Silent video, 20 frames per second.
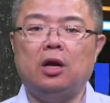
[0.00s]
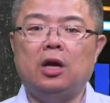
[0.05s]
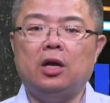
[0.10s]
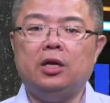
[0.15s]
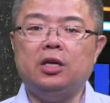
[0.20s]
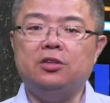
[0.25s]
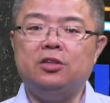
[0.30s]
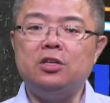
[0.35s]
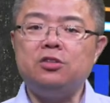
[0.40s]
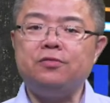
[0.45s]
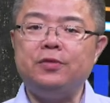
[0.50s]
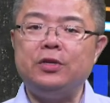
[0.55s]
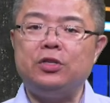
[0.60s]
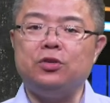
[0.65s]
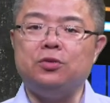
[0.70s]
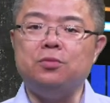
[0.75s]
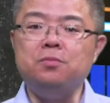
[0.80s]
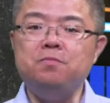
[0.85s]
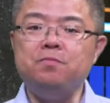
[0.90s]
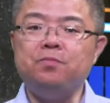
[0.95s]
In this
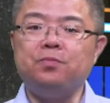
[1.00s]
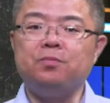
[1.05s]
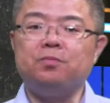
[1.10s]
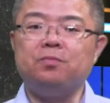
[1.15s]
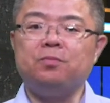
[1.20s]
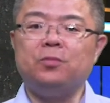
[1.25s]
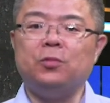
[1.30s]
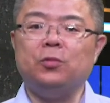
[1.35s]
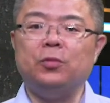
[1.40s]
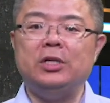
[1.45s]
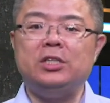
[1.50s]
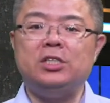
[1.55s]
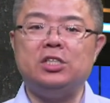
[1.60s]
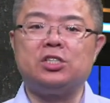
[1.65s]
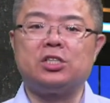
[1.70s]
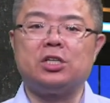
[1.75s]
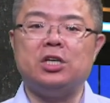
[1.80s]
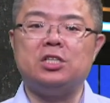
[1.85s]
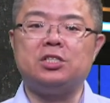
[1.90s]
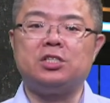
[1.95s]
video, we
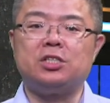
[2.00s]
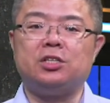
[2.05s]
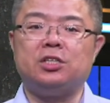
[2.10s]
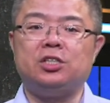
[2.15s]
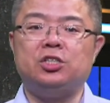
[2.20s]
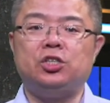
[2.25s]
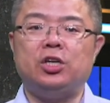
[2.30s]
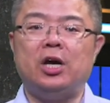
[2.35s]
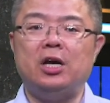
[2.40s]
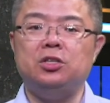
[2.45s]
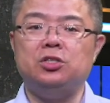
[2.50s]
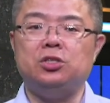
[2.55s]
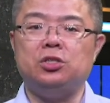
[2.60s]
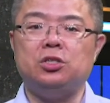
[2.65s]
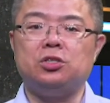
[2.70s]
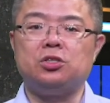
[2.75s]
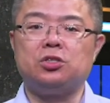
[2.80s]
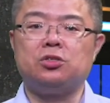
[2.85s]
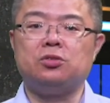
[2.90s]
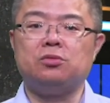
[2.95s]
discussed the
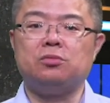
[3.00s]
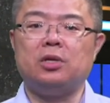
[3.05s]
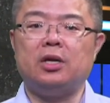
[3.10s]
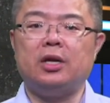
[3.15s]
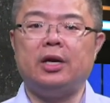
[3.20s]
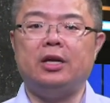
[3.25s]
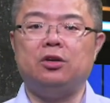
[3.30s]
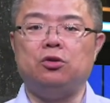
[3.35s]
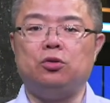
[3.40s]
challenges and the